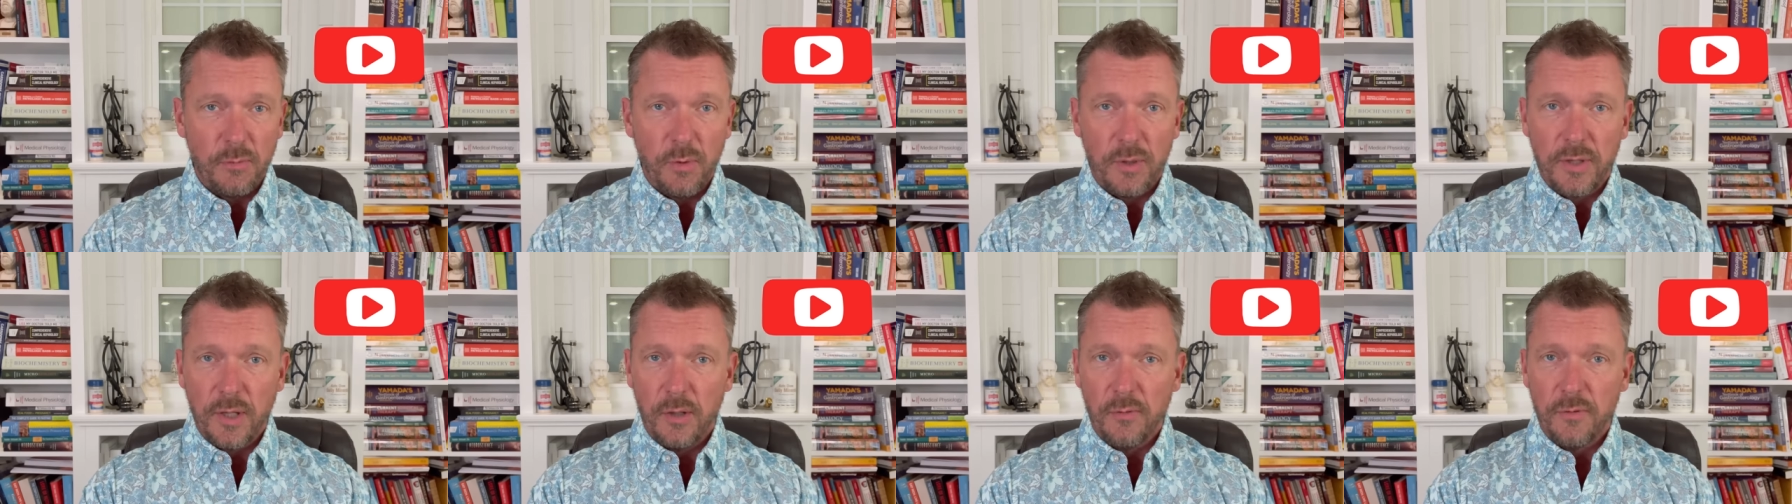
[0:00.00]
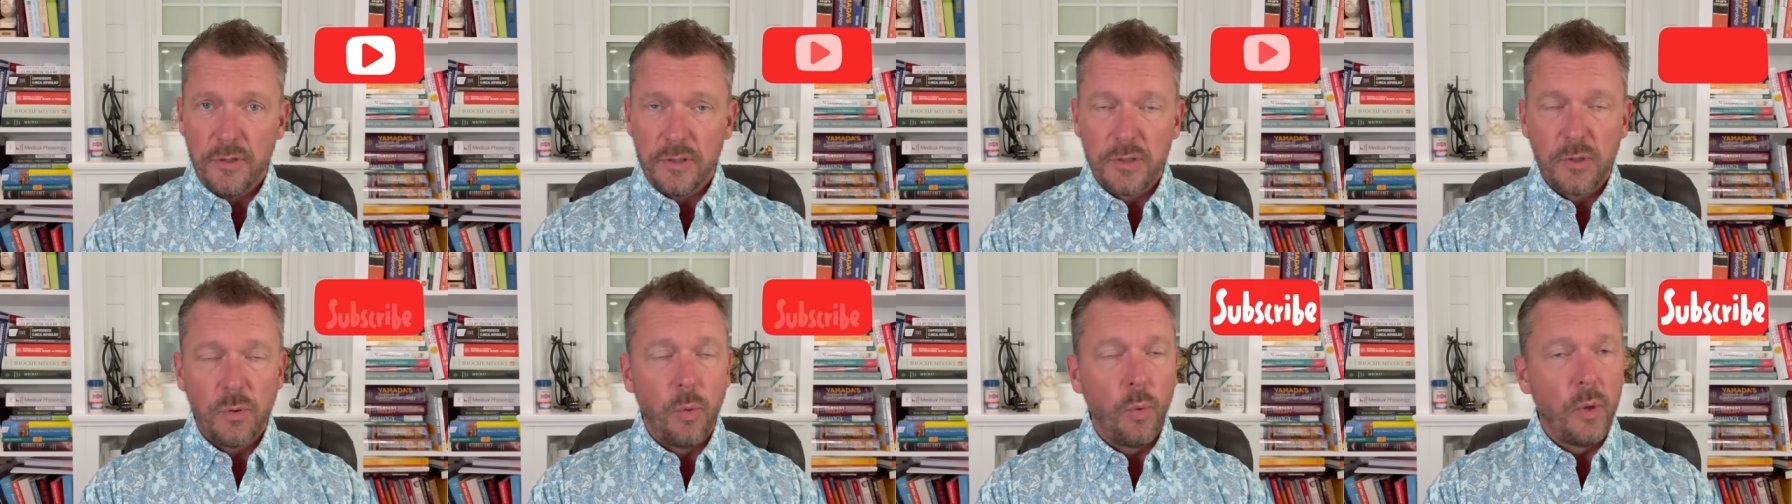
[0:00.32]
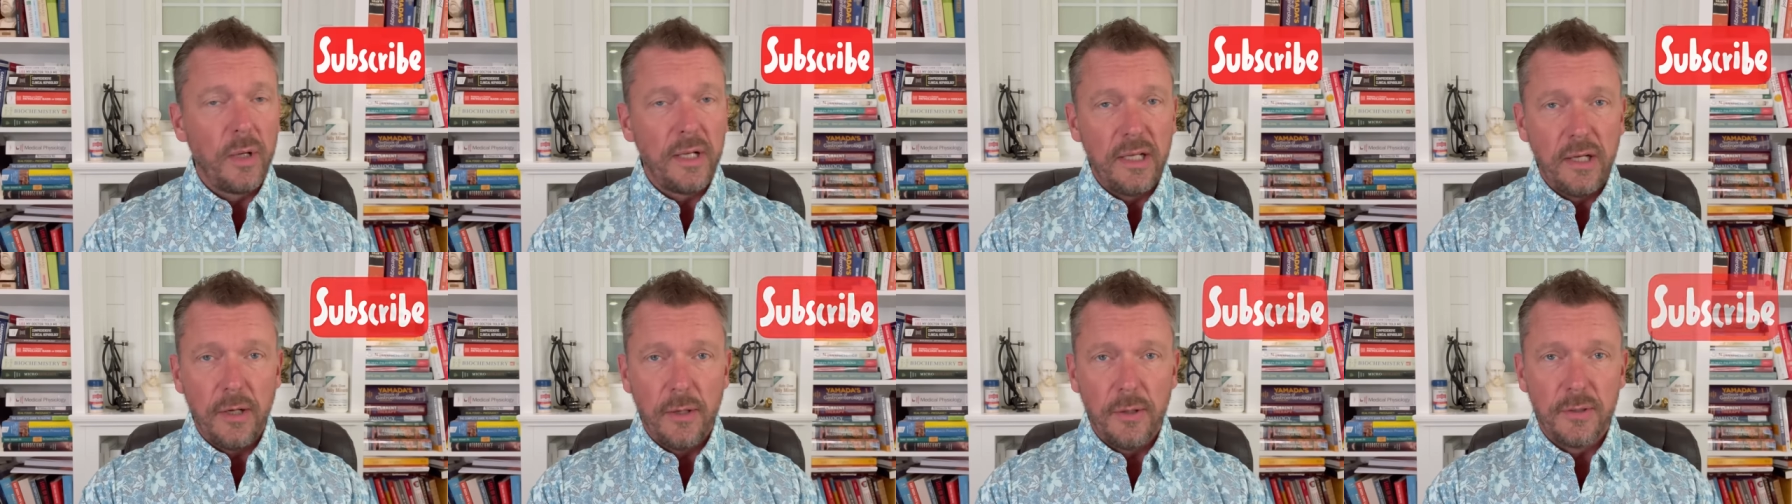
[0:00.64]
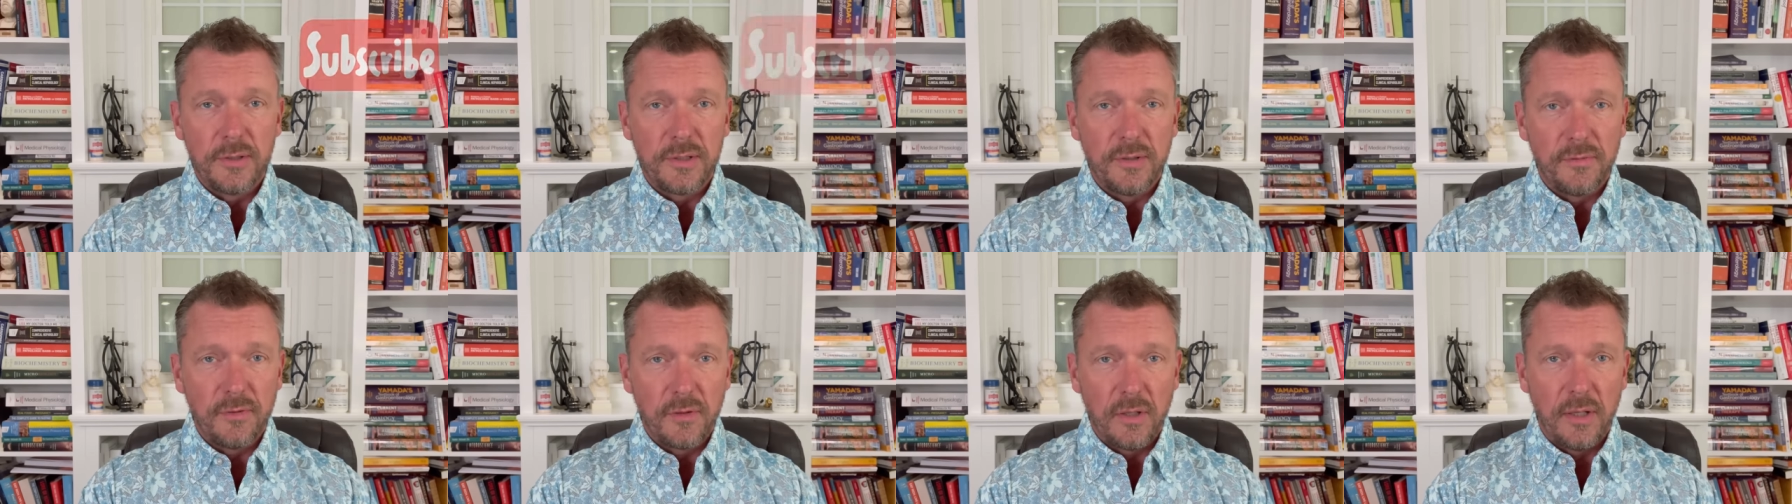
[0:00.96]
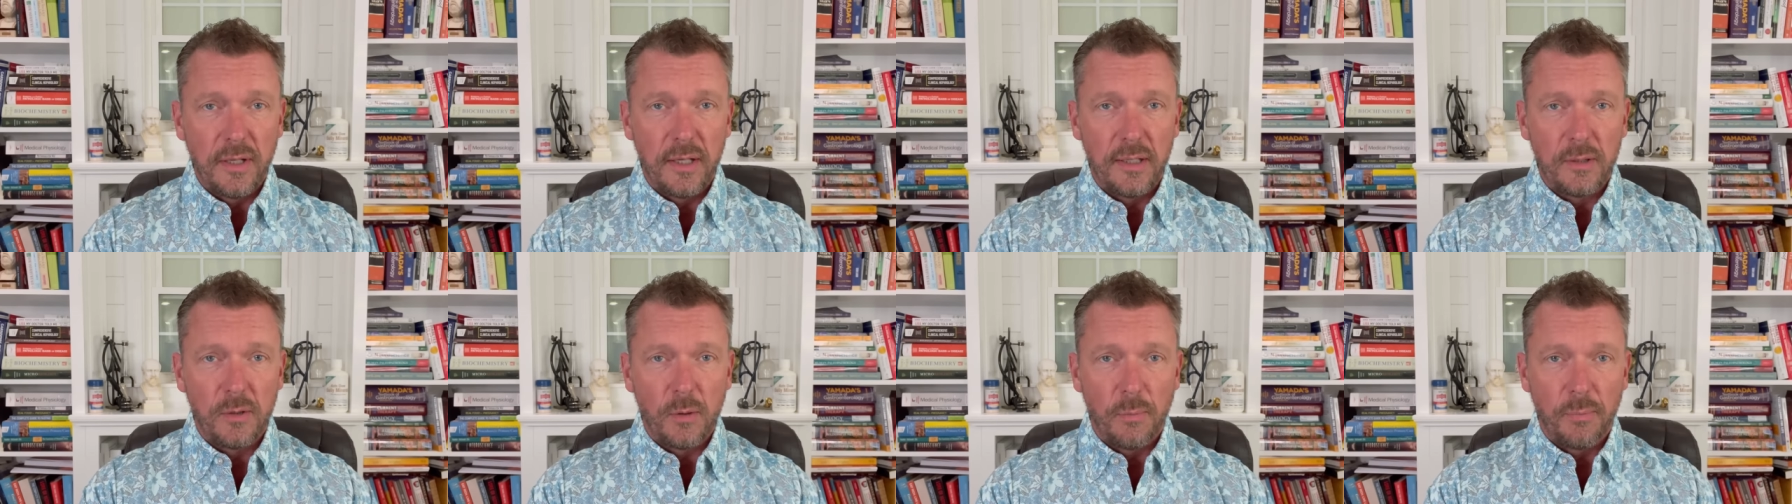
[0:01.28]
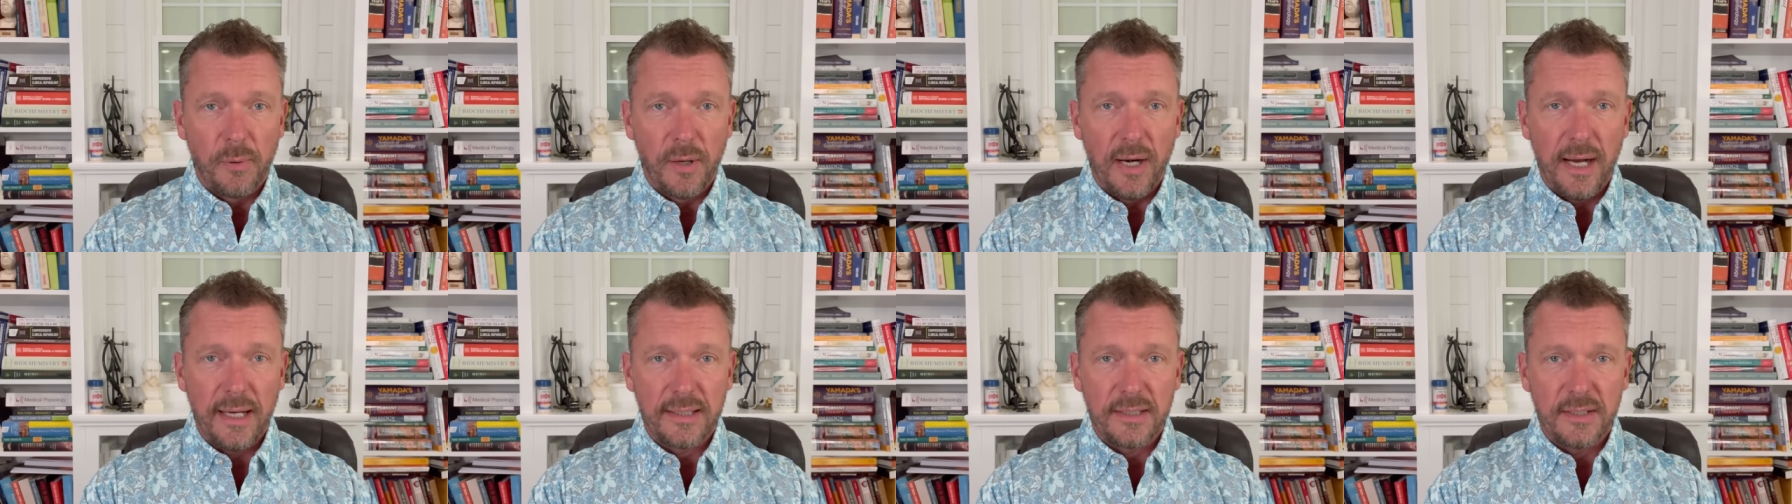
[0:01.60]
with over 20 years of clinical
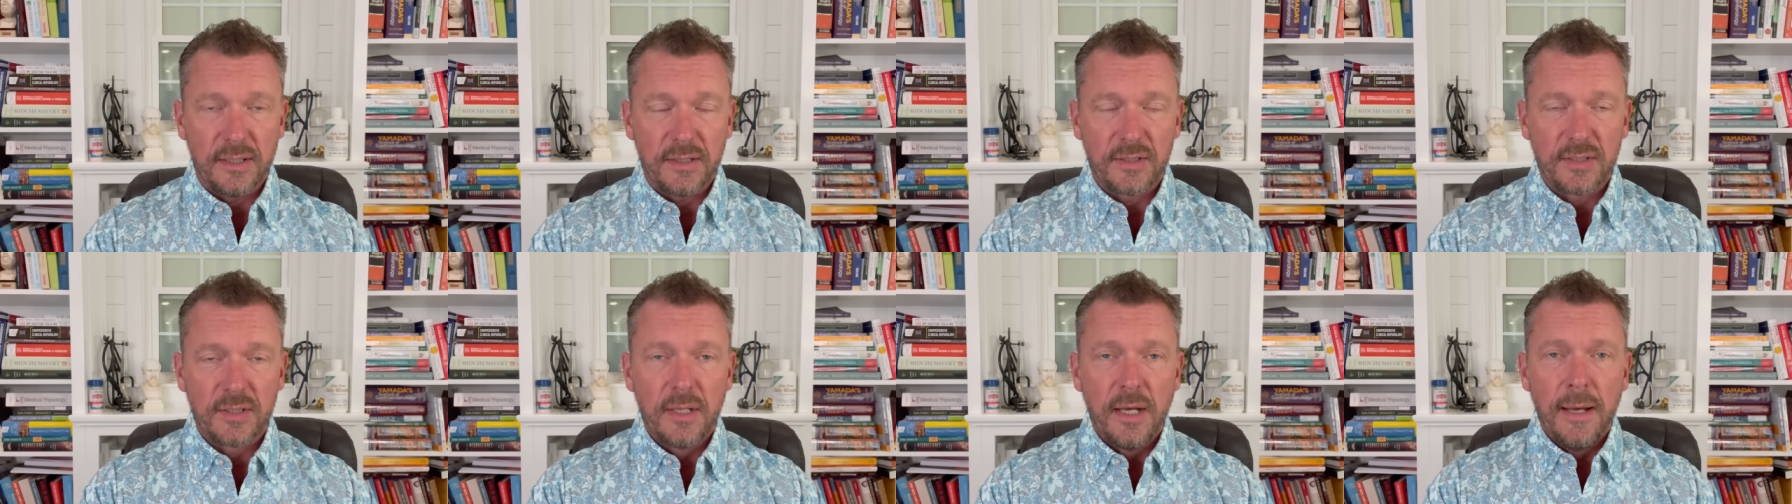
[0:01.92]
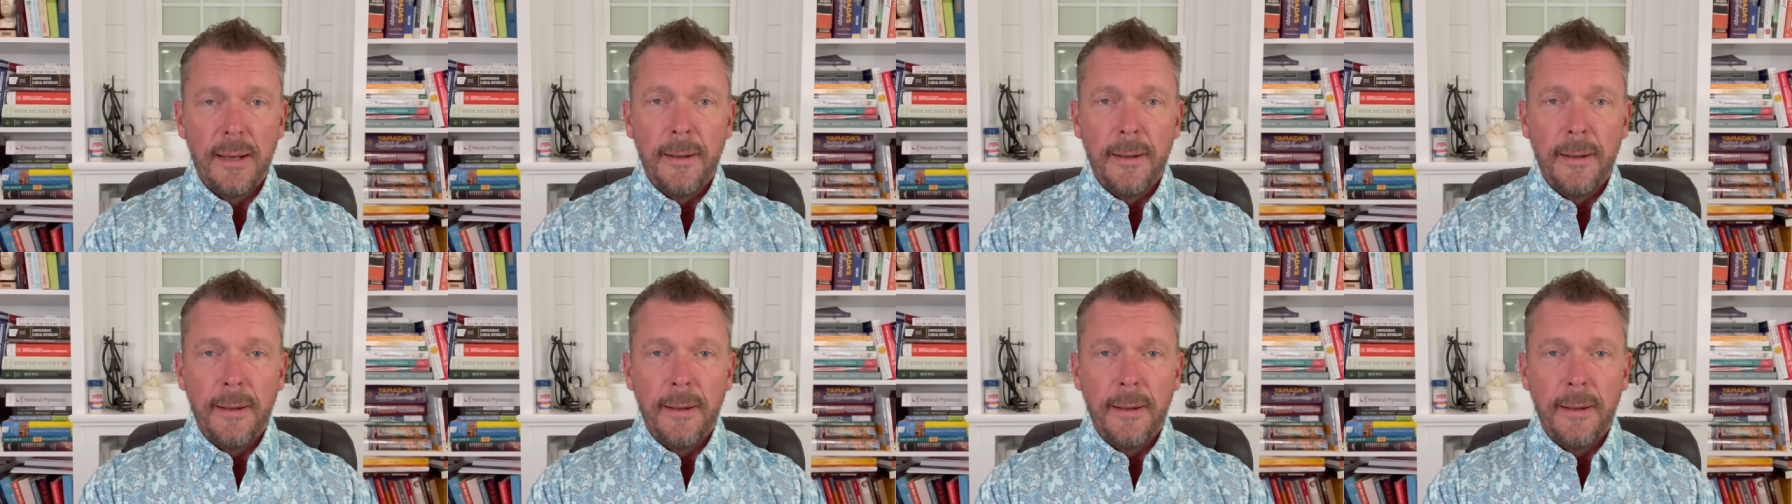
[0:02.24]
practice.